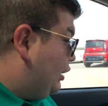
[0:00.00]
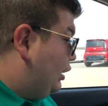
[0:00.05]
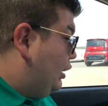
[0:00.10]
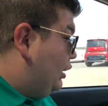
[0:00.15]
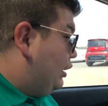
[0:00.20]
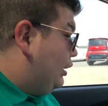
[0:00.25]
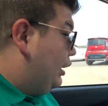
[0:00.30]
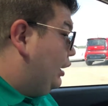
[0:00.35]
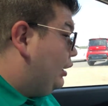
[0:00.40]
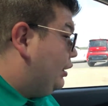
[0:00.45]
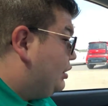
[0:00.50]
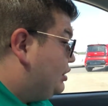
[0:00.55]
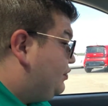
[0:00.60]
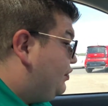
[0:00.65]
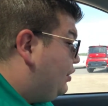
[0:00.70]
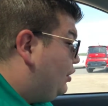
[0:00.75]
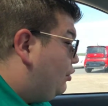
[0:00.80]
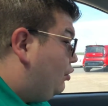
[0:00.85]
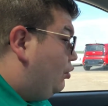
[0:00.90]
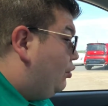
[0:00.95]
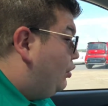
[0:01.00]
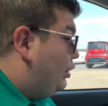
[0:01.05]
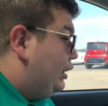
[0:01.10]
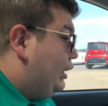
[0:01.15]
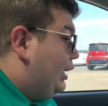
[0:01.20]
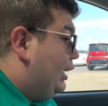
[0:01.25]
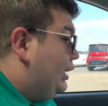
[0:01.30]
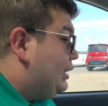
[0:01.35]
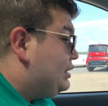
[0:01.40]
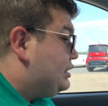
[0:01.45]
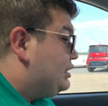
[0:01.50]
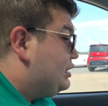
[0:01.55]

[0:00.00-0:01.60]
uh, yeah, this vehicle only has